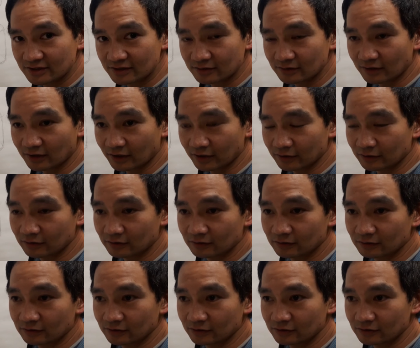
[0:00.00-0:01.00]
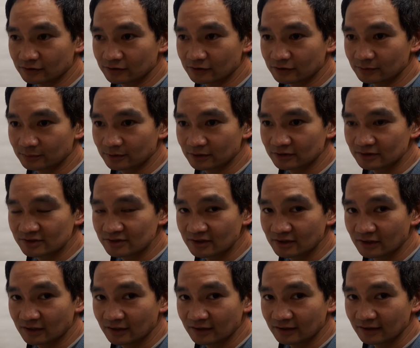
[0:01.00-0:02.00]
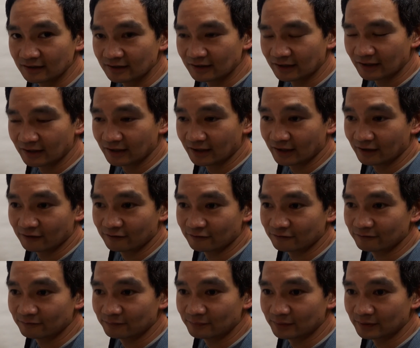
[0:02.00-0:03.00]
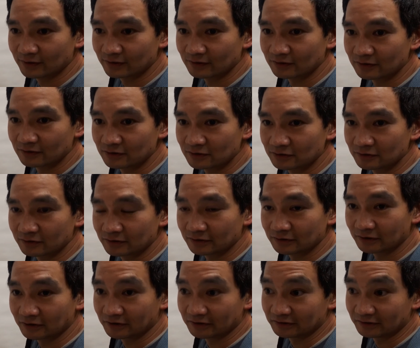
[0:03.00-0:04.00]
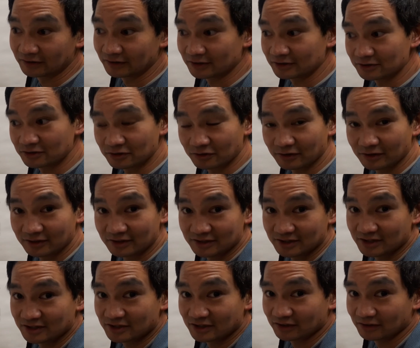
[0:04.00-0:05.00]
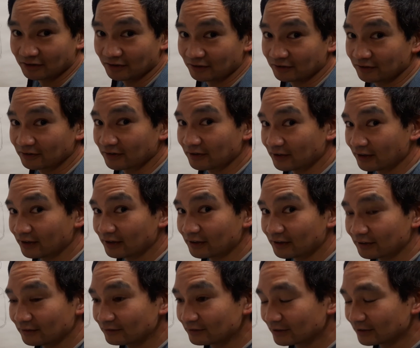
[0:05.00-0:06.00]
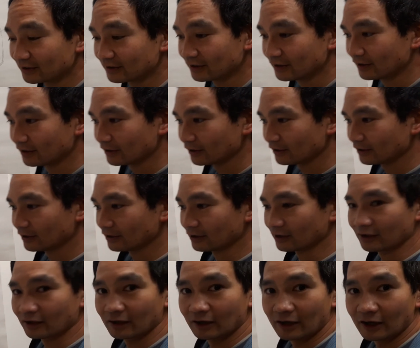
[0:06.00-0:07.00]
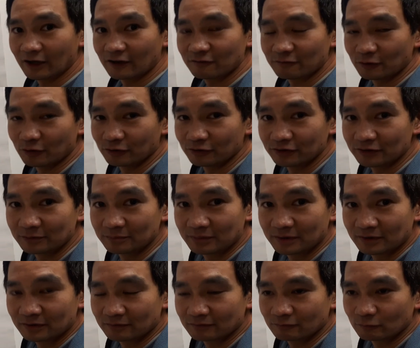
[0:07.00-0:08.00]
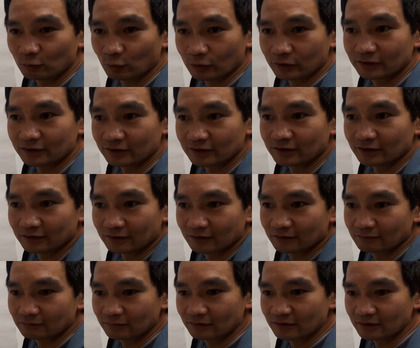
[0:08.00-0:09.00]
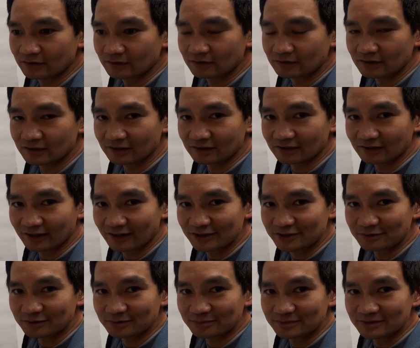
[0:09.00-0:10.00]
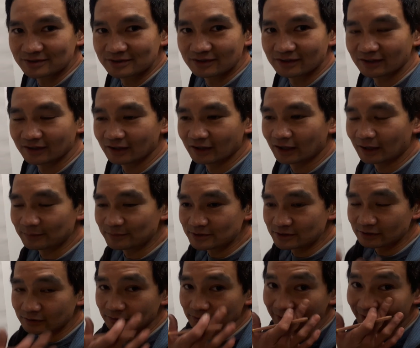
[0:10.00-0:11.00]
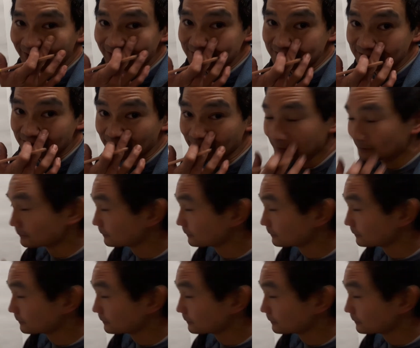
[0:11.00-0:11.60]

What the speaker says: to other YouTubers that have been doing online drawing teaching longer than I have. I've only been working in classrooms up till last year.